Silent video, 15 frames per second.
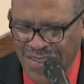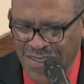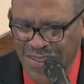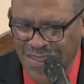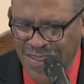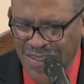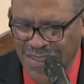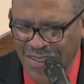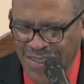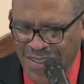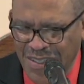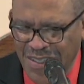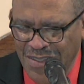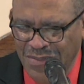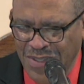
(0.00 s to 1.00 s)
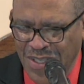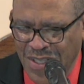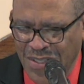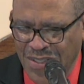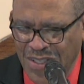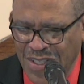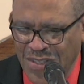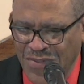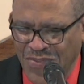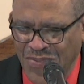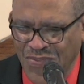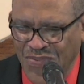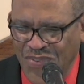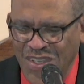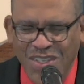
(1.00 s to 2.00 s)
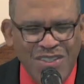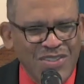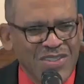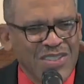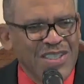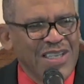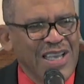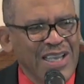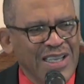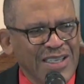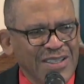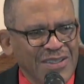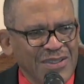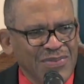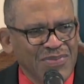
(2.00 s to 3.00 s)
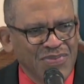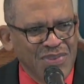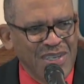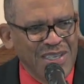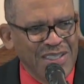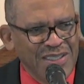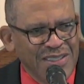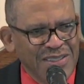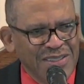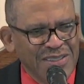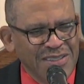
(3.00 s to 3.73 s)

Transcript: It, it, it, it, feels like fire